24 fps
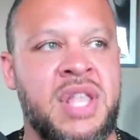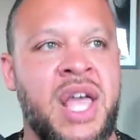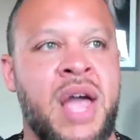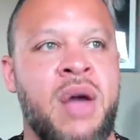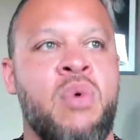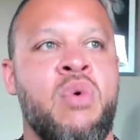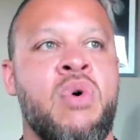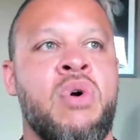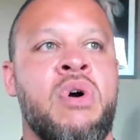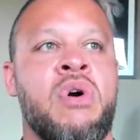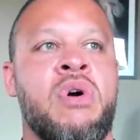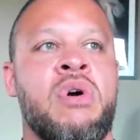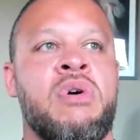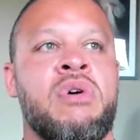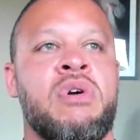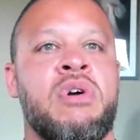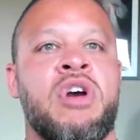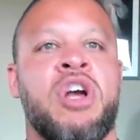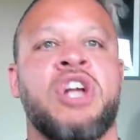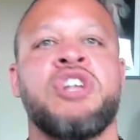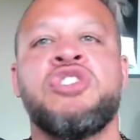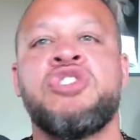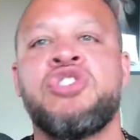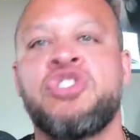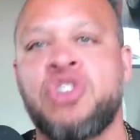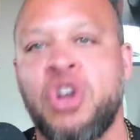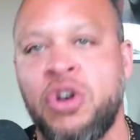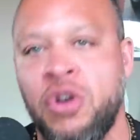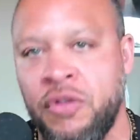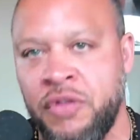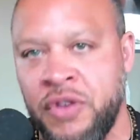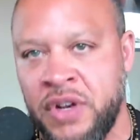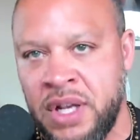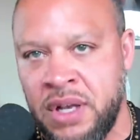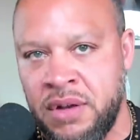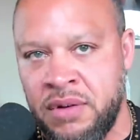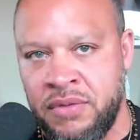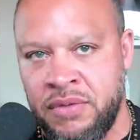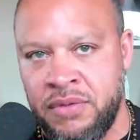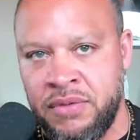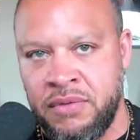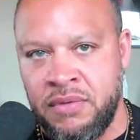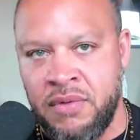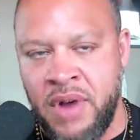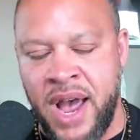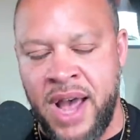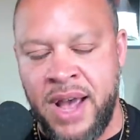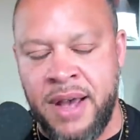they were conservative,
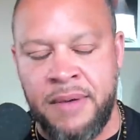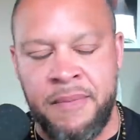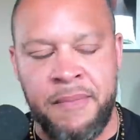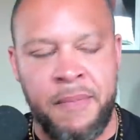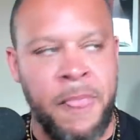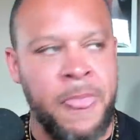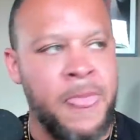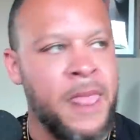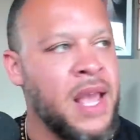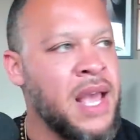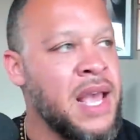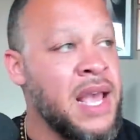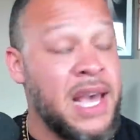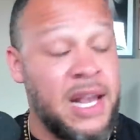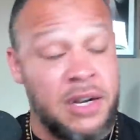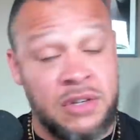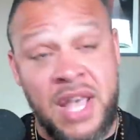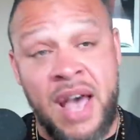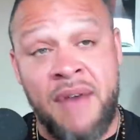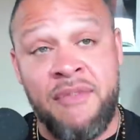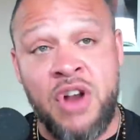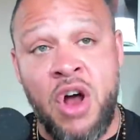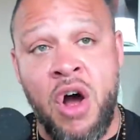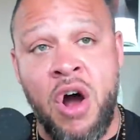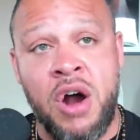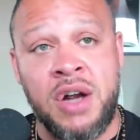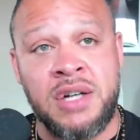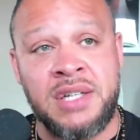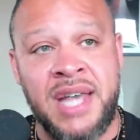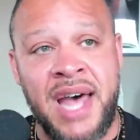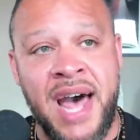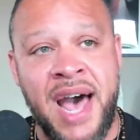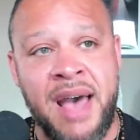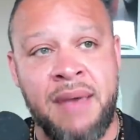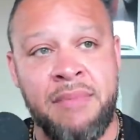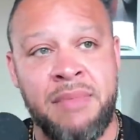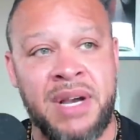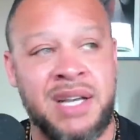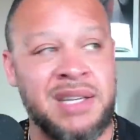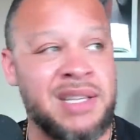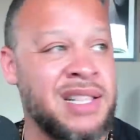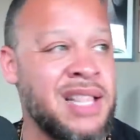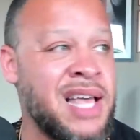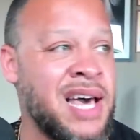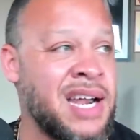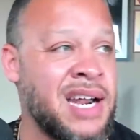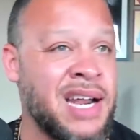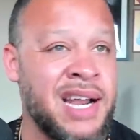right? I was having a hard time because a
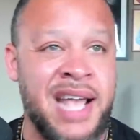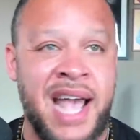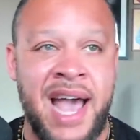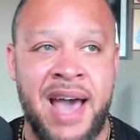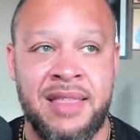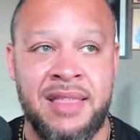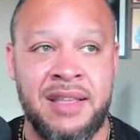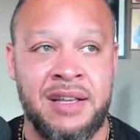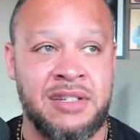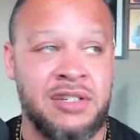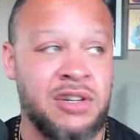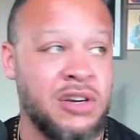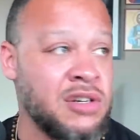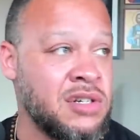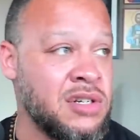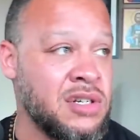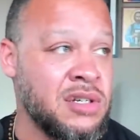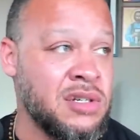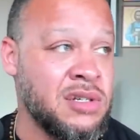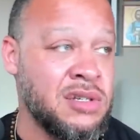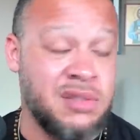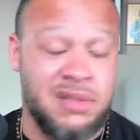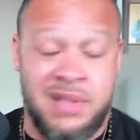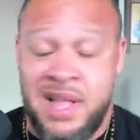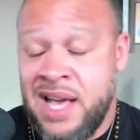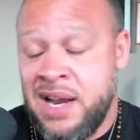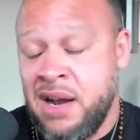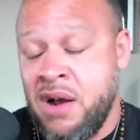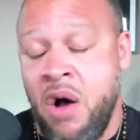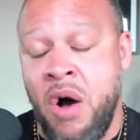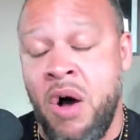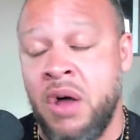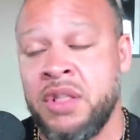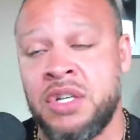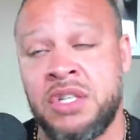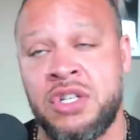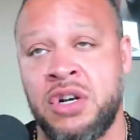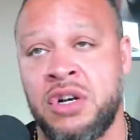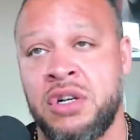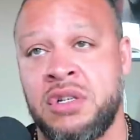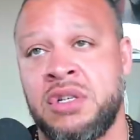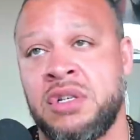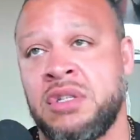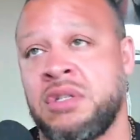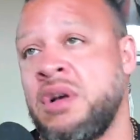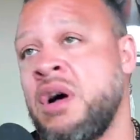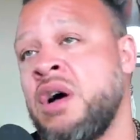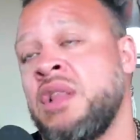lot of the Catholic churches, a lot of all the
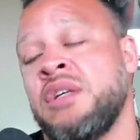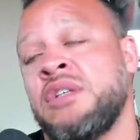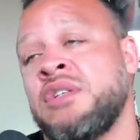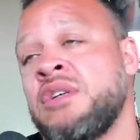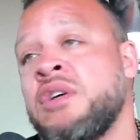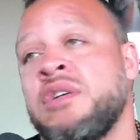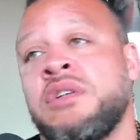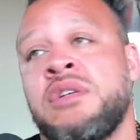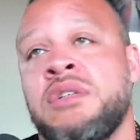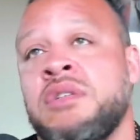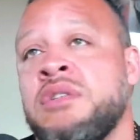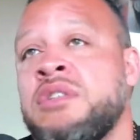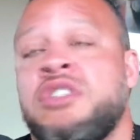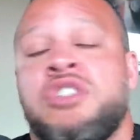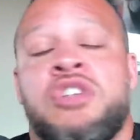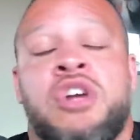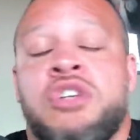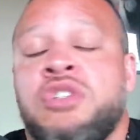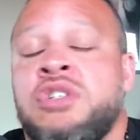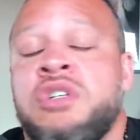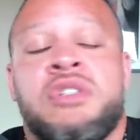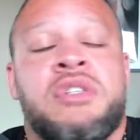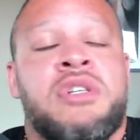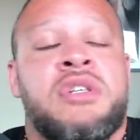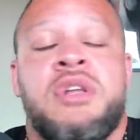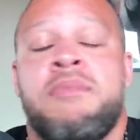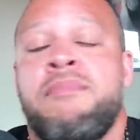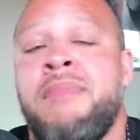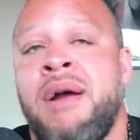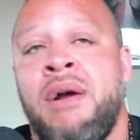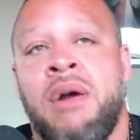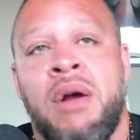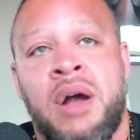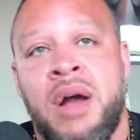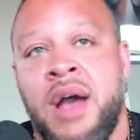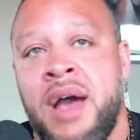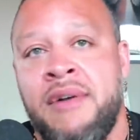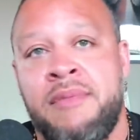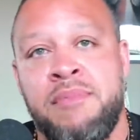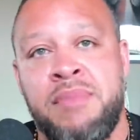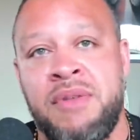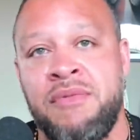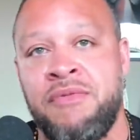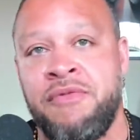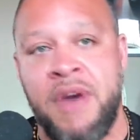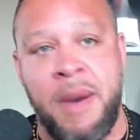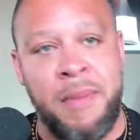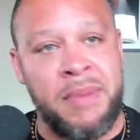churches, all the churches, churches in America have
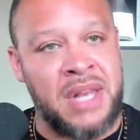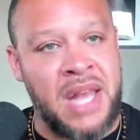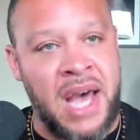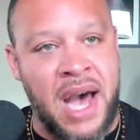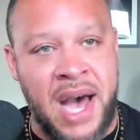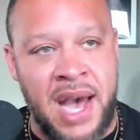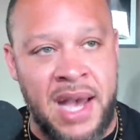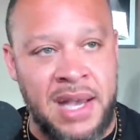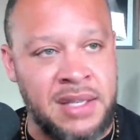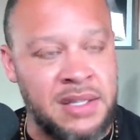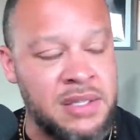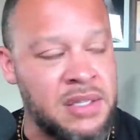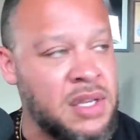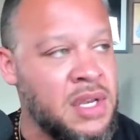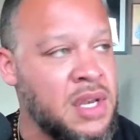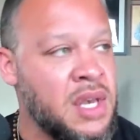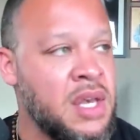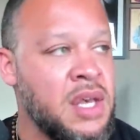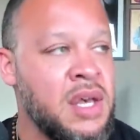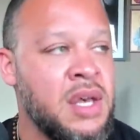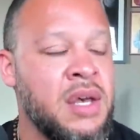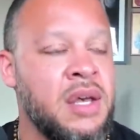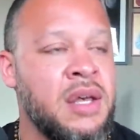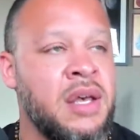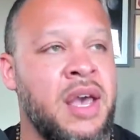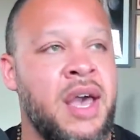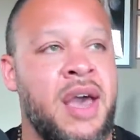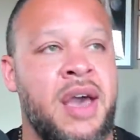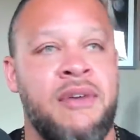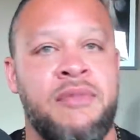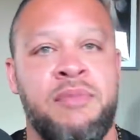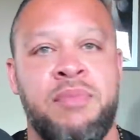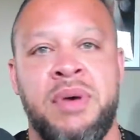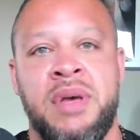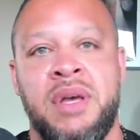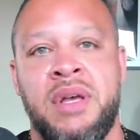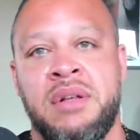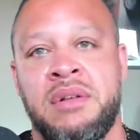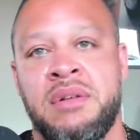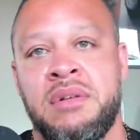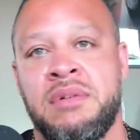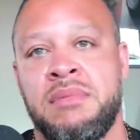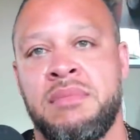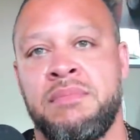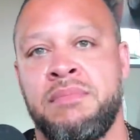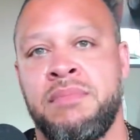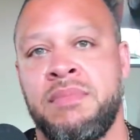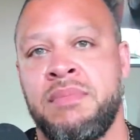been feminized. They have
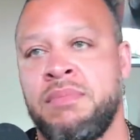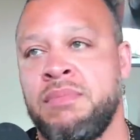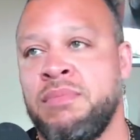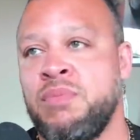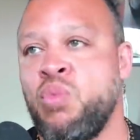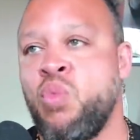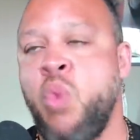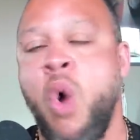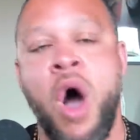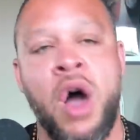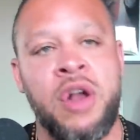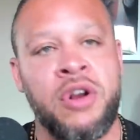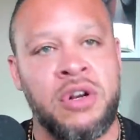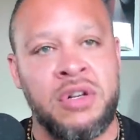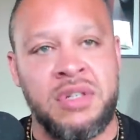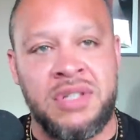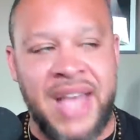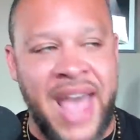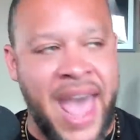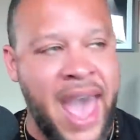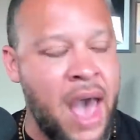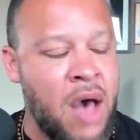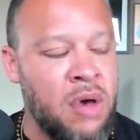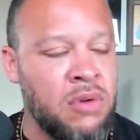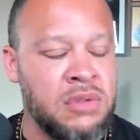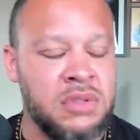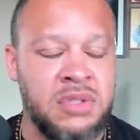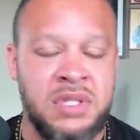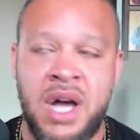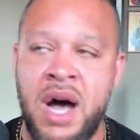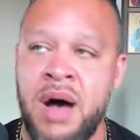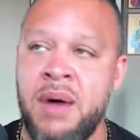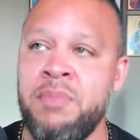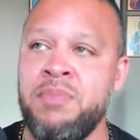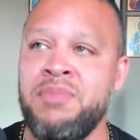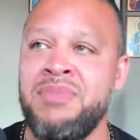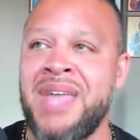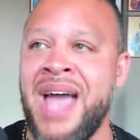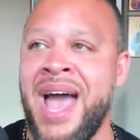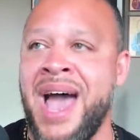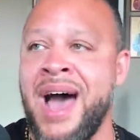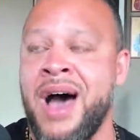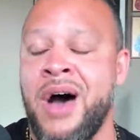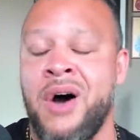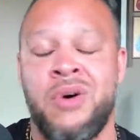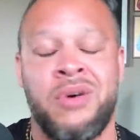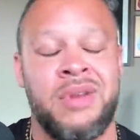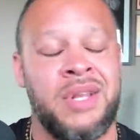been watered down, dumbed
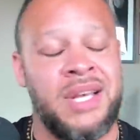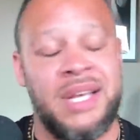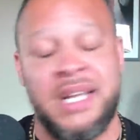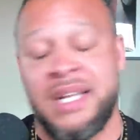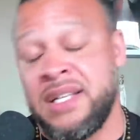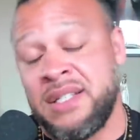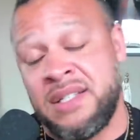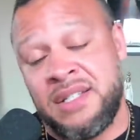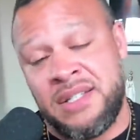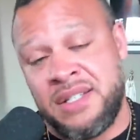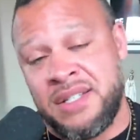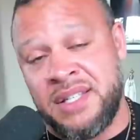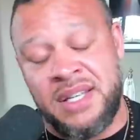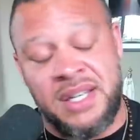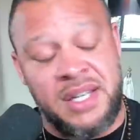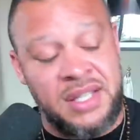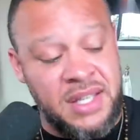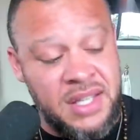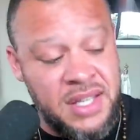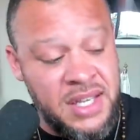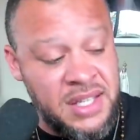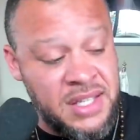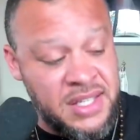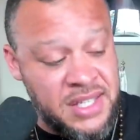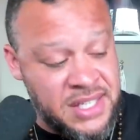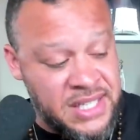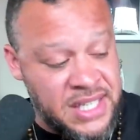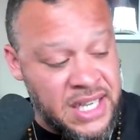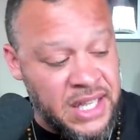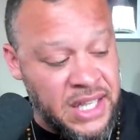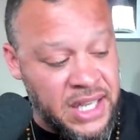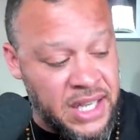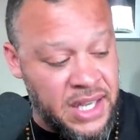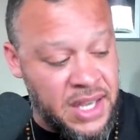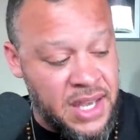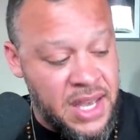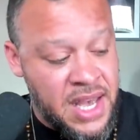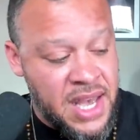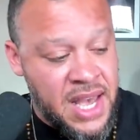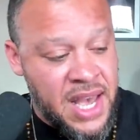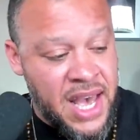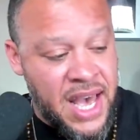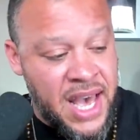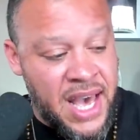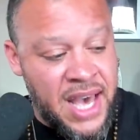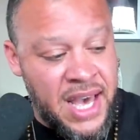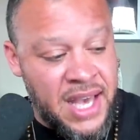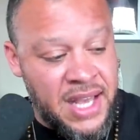down, and it's, it, it's silly.
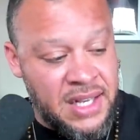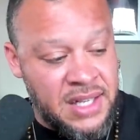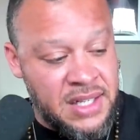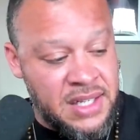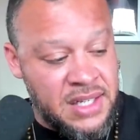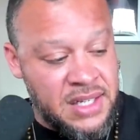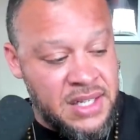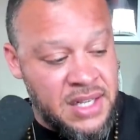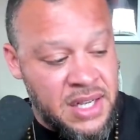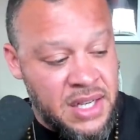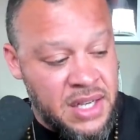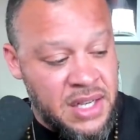And